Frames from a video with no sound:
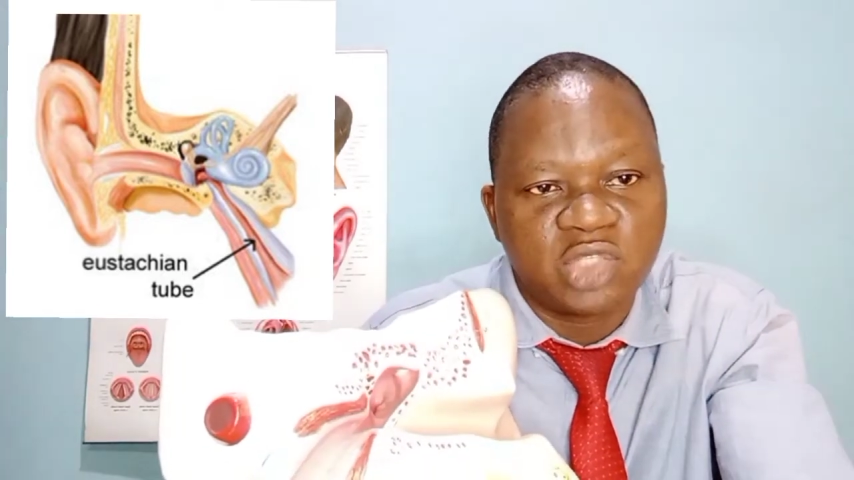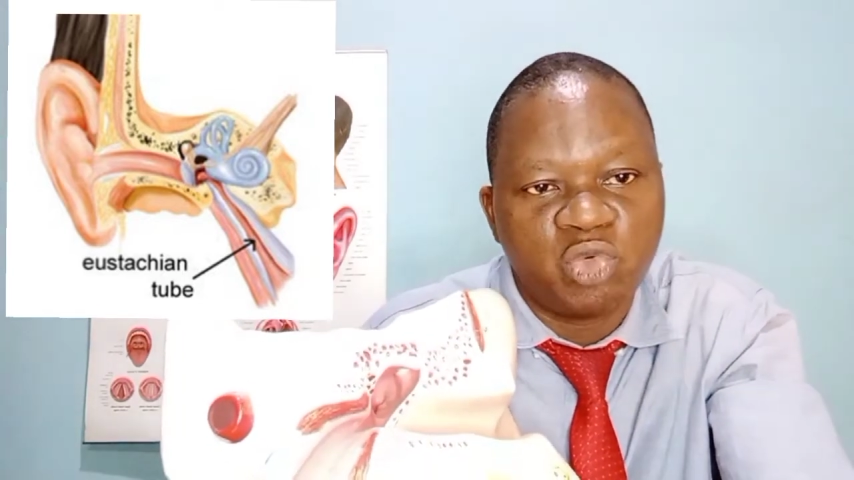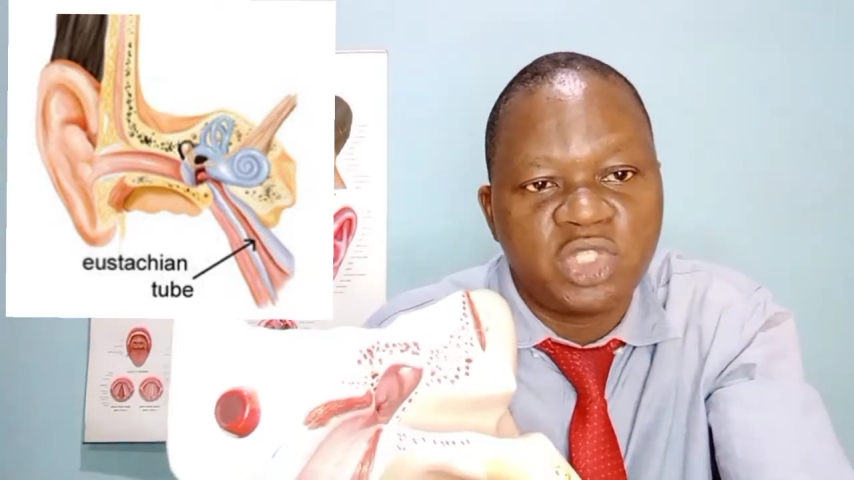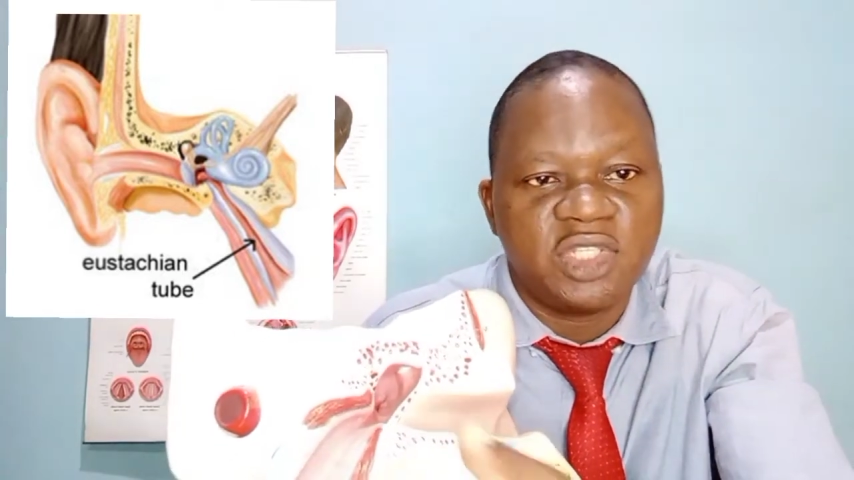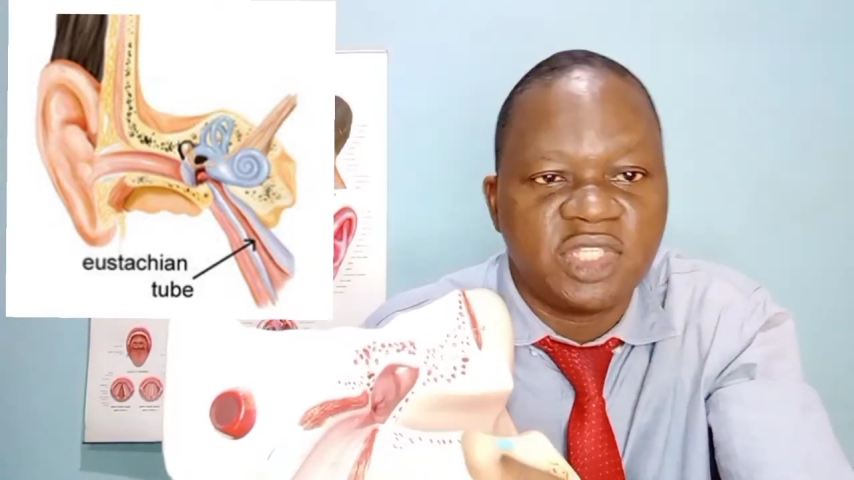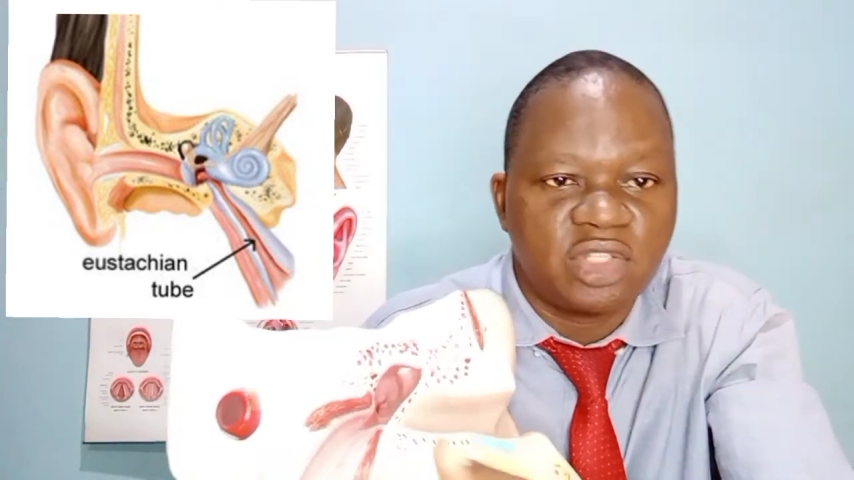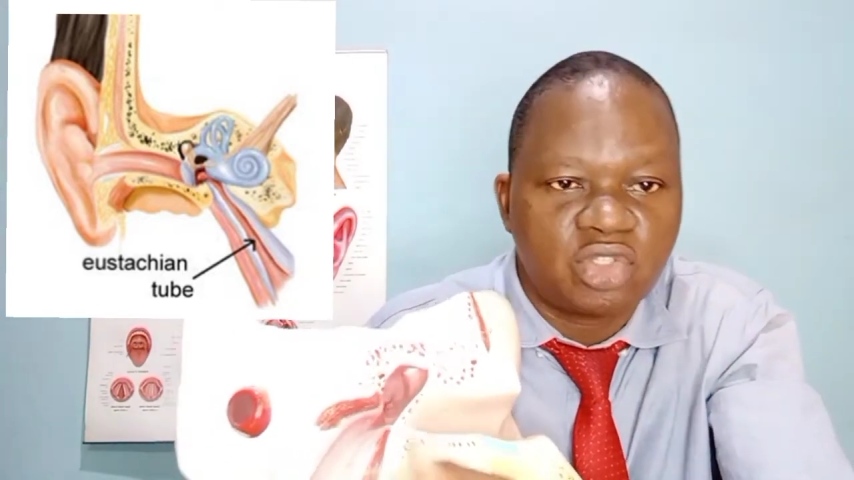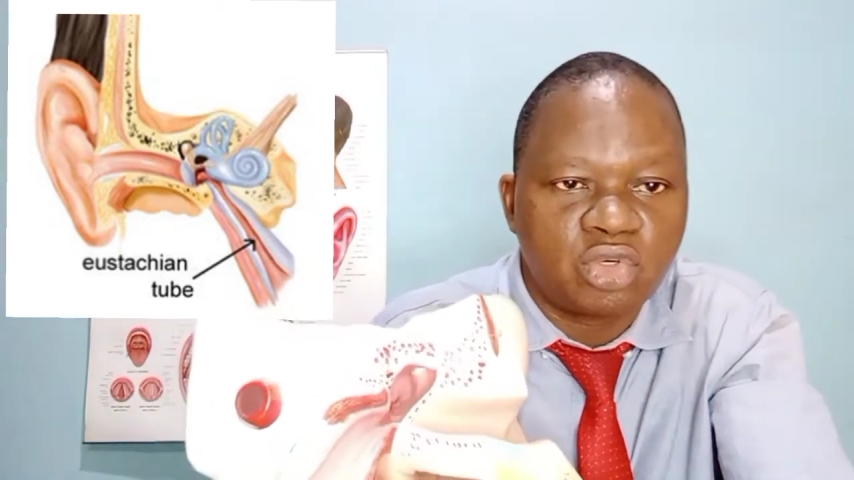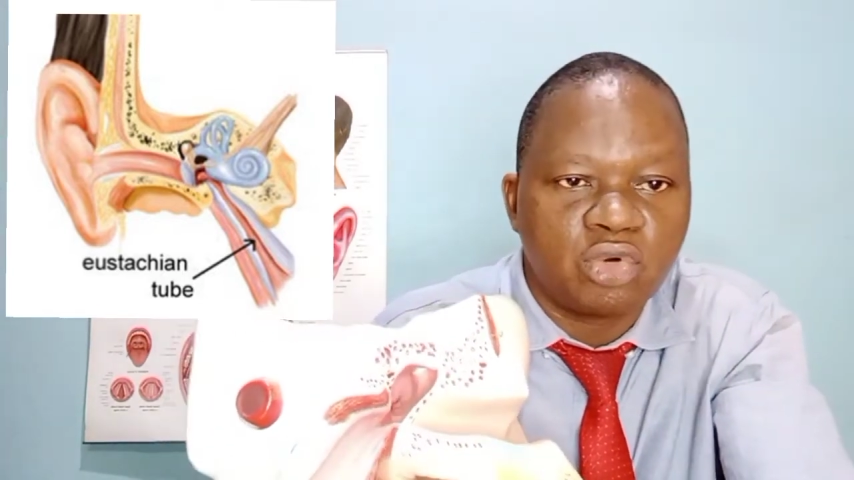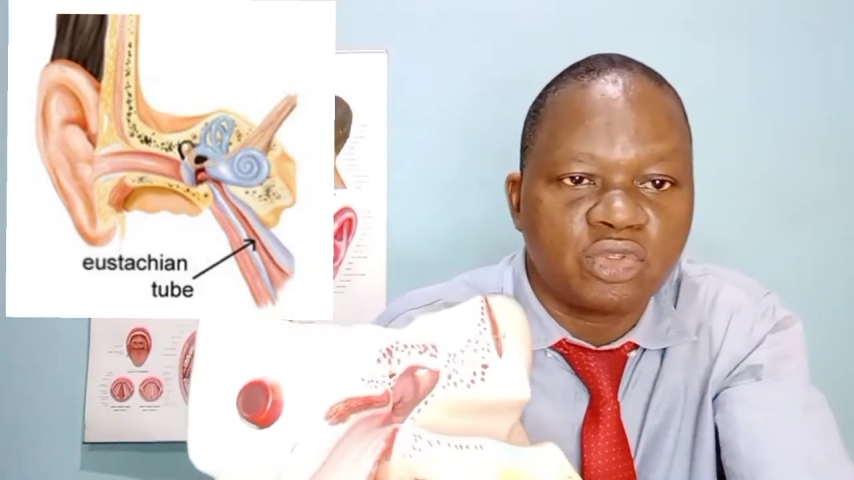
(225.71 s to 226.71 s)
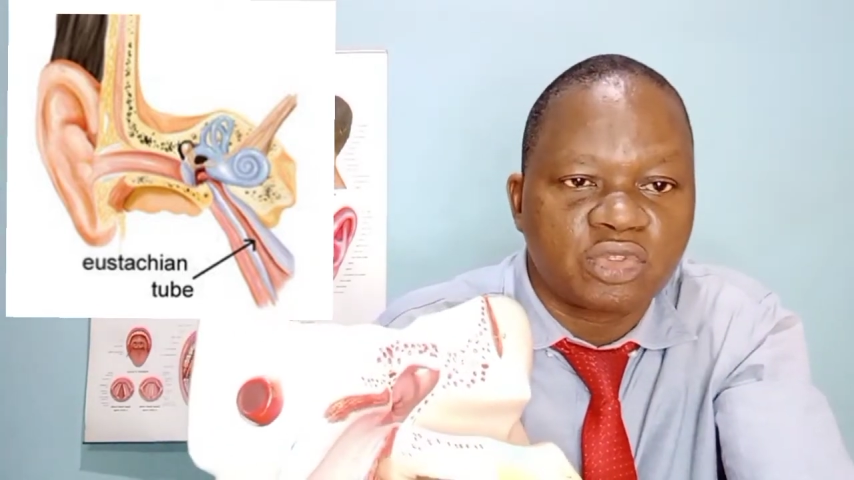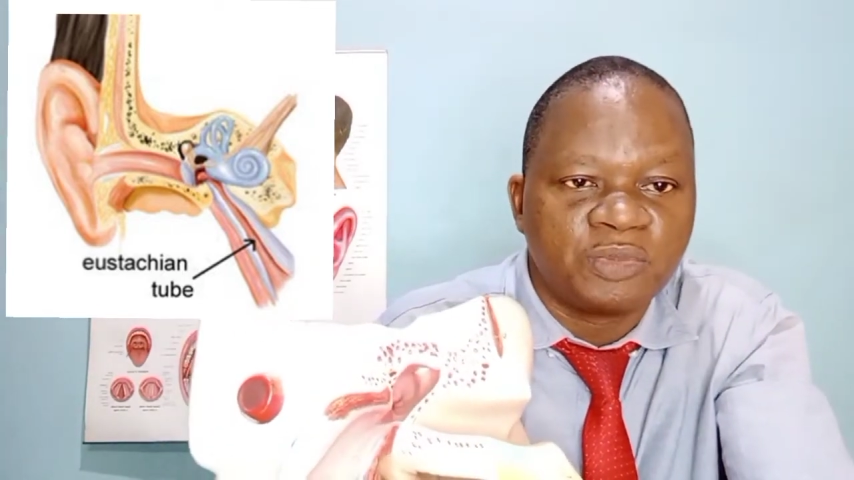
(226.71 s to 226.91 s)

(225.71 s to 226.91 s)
which is the throat,